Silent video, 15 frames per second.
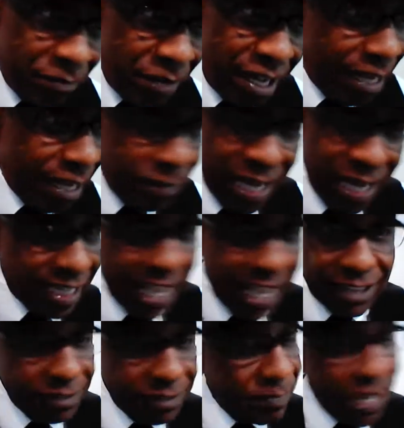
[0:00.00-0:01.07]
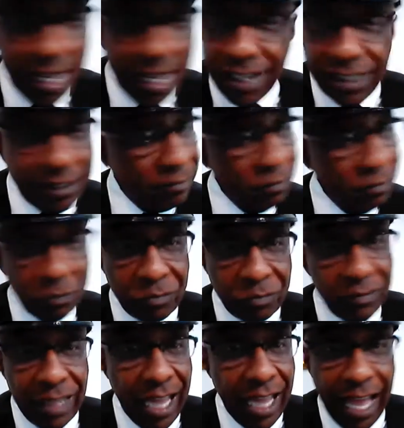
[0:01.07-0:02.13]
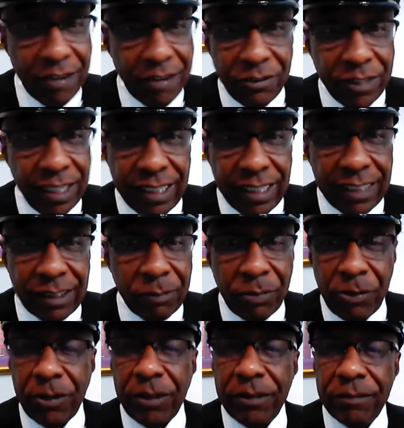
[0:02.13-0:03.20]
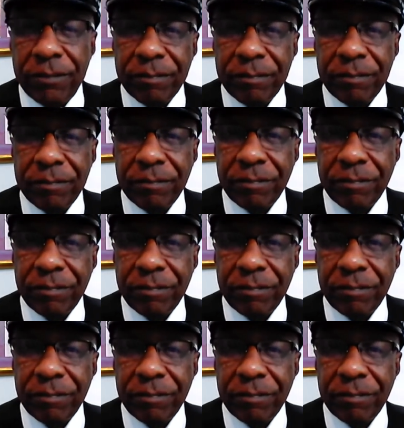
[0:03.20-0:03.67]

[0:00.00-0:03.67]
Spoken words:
be talking about that Black Lives Matter. I don't get their support.